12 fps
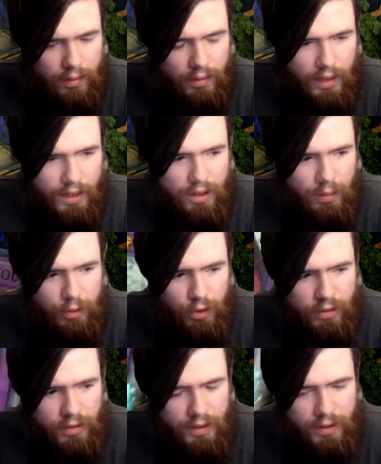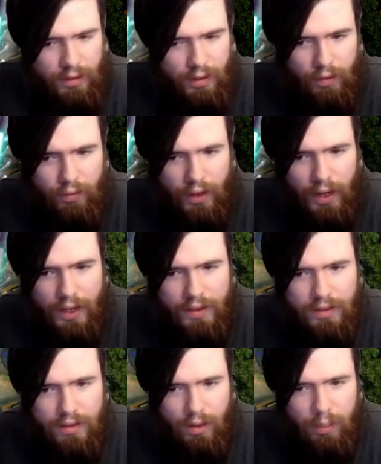KEKW indeed. I thought I had
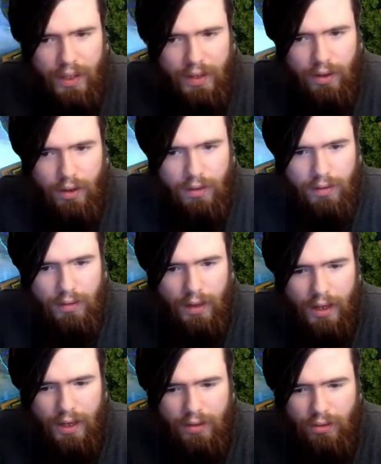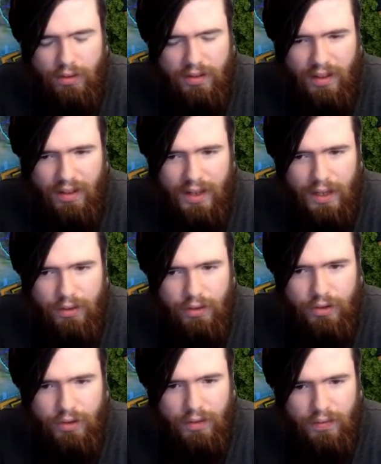this all planned out. Uh, you still can't
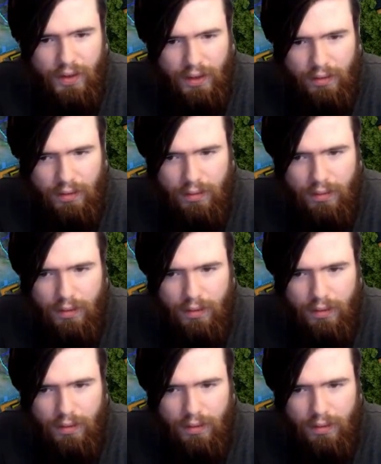use your effect.